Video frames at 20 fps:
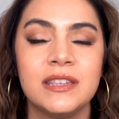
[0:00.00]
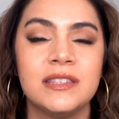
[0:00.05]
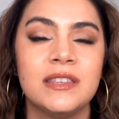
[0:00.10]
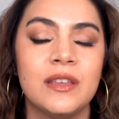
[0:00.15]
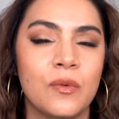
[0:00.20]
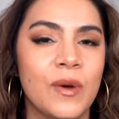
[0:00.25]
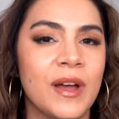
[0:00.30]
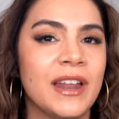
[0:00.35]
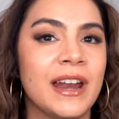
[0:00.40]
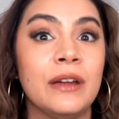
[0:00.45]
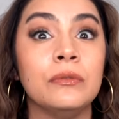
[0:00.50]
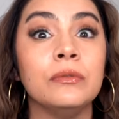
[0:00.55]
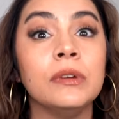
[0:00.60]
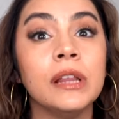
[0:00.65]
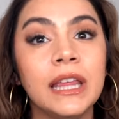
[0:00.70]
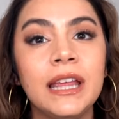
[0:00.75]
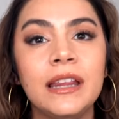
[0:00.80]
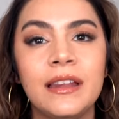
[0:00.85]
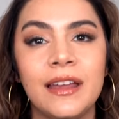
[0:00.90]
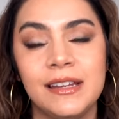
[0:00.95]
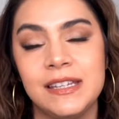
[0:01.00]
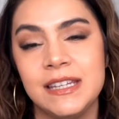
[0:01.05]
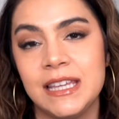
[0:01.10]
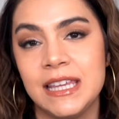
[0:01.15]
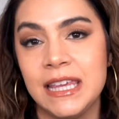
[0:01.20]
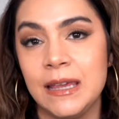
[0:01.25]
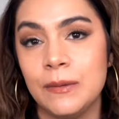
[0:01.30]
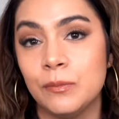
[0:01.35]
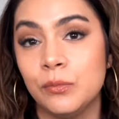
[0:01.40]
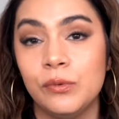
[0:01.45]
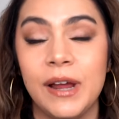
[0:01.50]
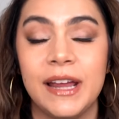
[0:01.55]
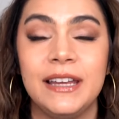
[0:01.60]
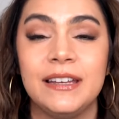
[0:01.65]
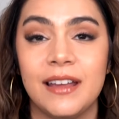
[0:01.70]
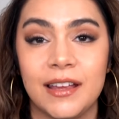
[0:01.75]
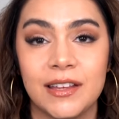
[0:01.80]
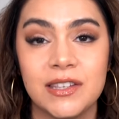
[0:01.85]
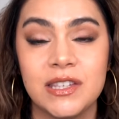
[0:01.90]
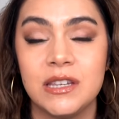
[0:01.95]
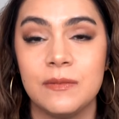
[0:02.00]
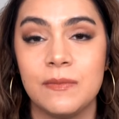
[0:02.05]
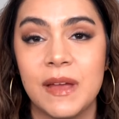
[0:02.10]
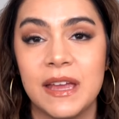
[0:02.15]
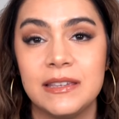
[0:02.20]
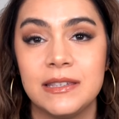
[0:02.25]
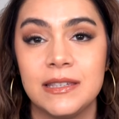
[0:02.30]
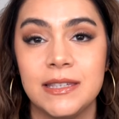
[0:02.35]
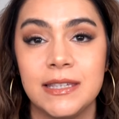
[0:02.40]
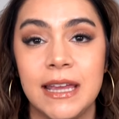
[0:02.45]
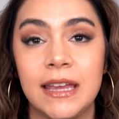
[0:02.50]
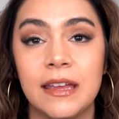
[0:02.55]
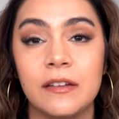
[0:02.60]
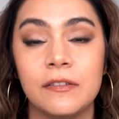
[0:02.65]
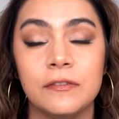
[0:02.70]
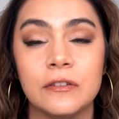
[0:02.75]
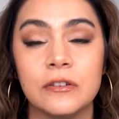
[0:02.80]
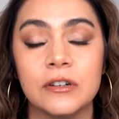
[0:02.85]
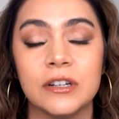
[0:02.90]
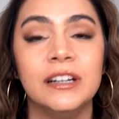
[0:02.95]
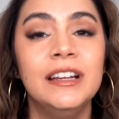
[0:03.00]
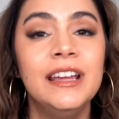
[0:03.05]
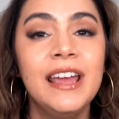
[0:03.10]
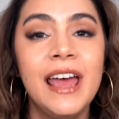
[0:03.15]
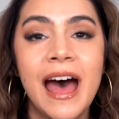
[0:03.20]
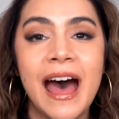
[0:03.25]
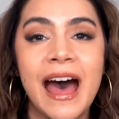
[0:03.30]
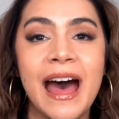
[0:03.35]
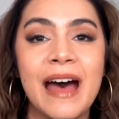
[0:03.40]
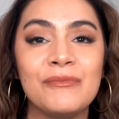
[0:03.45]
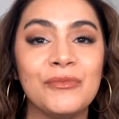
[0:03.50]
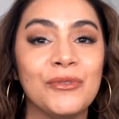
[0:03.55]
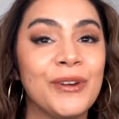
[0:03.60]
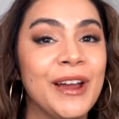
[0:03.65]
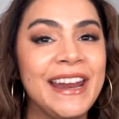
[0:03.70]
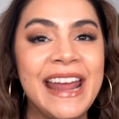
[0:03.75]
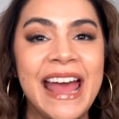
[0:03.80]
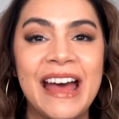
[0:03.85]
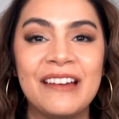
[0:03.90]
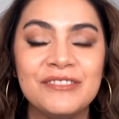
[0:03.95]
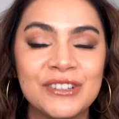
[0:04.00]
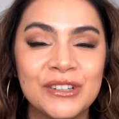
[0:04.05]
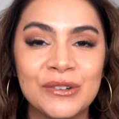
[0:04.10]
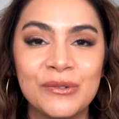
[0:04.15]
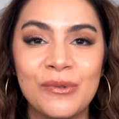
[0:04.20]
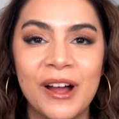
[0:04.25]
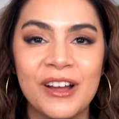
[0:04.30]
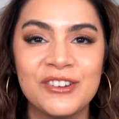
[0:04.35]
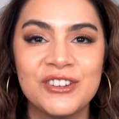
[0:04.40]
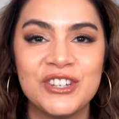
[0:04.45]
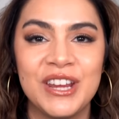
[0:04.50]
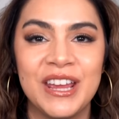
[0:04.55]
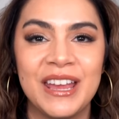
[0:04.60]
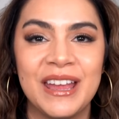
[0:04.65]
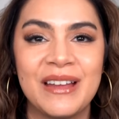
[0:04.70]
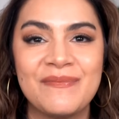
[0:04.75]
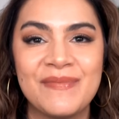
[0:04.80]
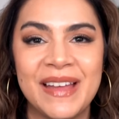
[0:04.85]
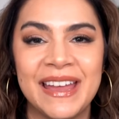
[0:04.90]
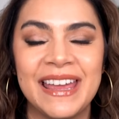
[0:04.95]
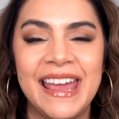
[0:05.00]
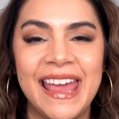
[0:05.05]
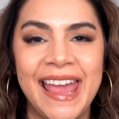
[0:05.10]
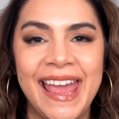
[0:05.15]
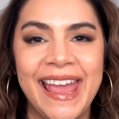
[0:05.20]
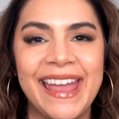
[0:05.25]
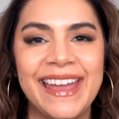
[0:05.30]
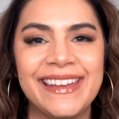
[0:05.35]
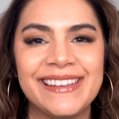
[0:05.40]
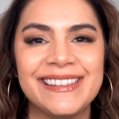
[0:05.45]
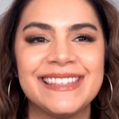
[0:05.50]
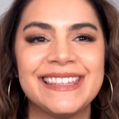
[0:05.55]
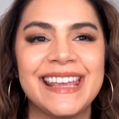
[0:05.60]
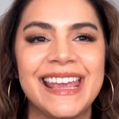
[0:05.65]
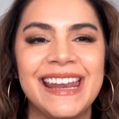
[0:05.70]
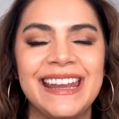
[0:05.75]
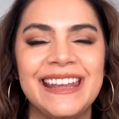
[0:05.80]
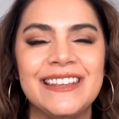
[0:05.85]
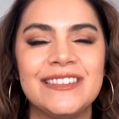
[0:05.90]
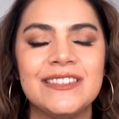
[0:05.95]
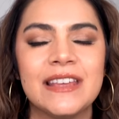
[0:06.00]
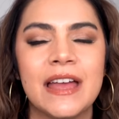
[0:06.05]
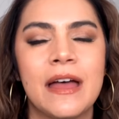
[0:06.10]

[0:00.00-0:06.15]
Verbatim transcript: is the one I really like to keep right next to my sink for um, right after washing my hands. It is